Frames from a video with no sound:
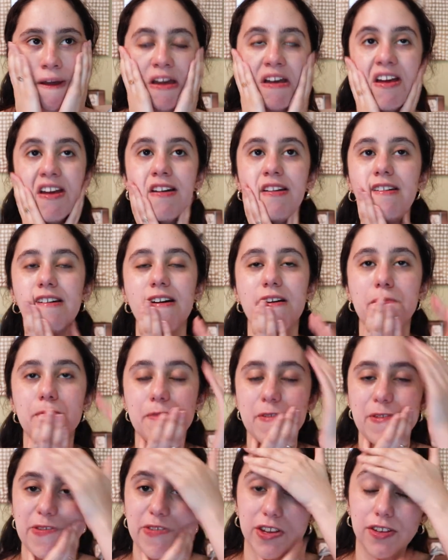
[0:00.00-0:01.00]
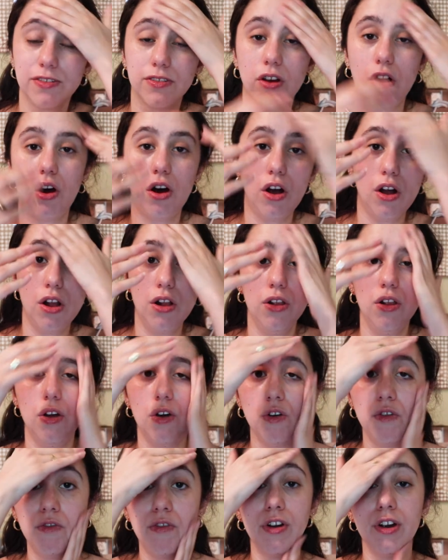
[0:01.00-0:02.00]
and I put this all
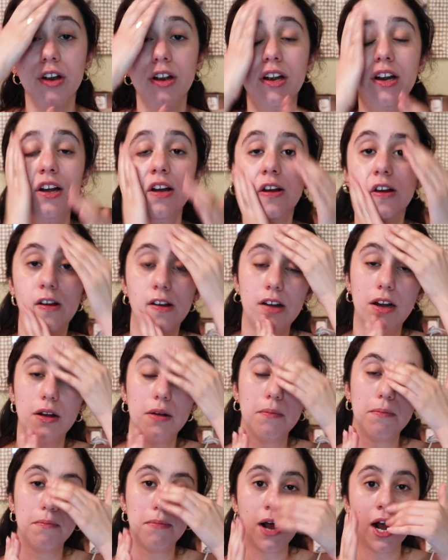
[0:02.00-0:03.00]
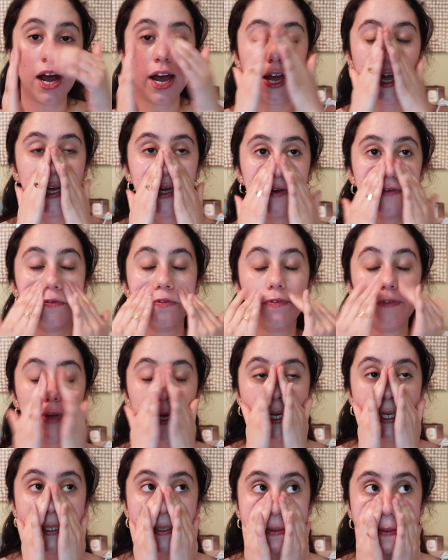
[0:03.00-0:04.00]
over my
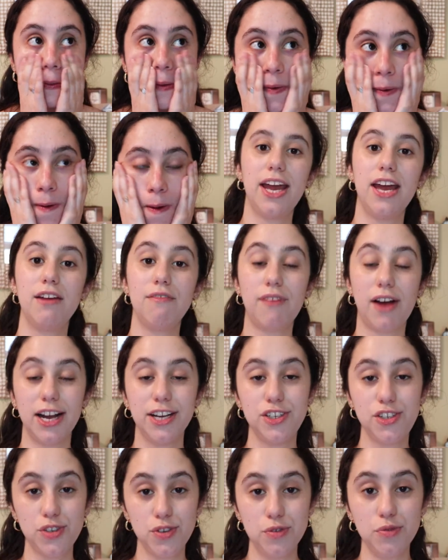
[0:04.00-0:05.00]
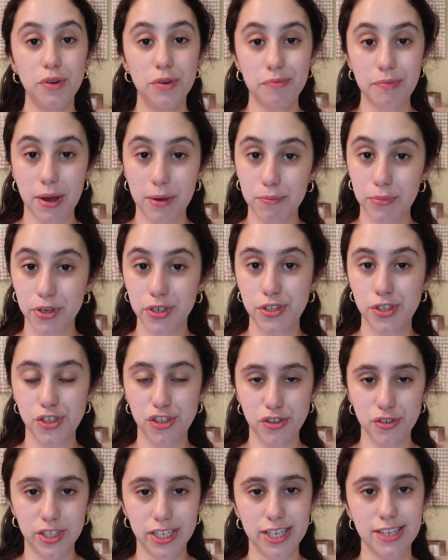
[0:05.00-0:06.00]
face. If I do remember to
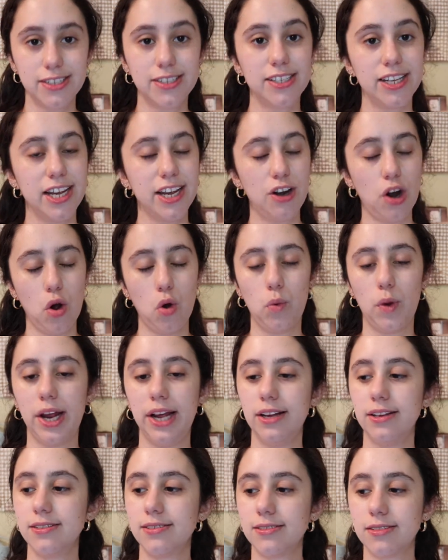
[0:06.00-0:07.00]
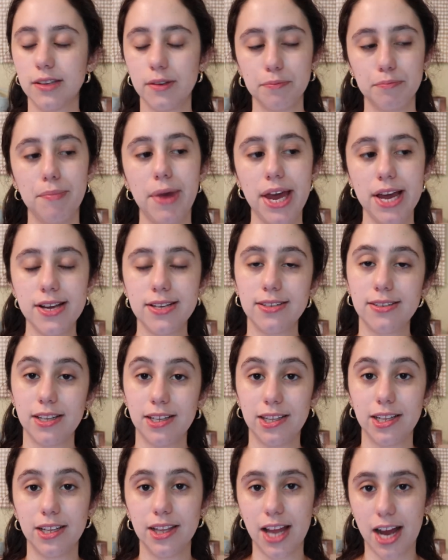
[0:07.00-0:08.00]
do this, it always makes
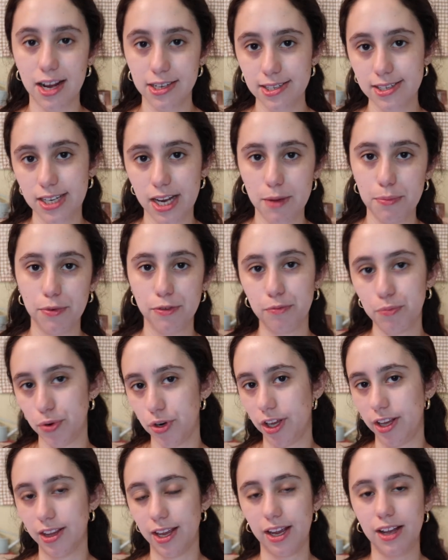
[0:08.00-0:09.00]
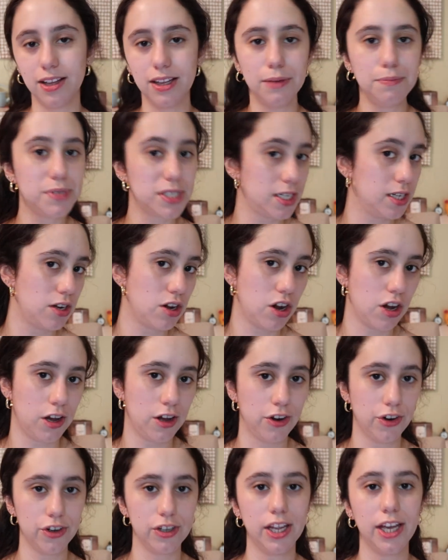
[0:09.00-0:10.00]
the last step of putting like a lipstick
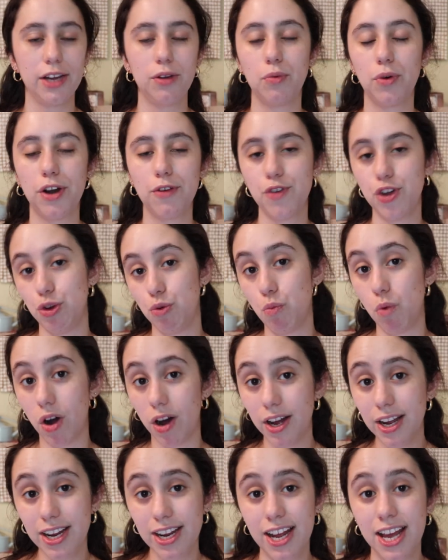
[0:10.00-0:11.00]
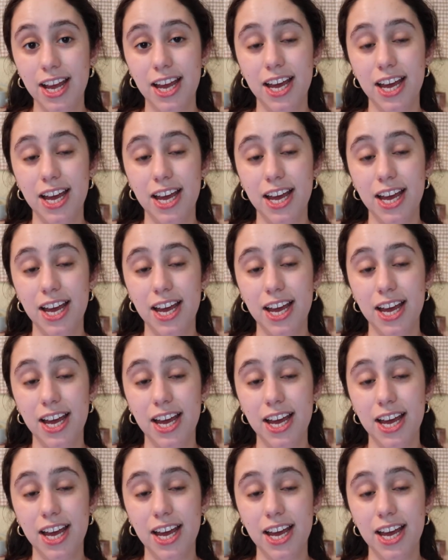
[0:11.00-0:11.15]
on or like whatever you want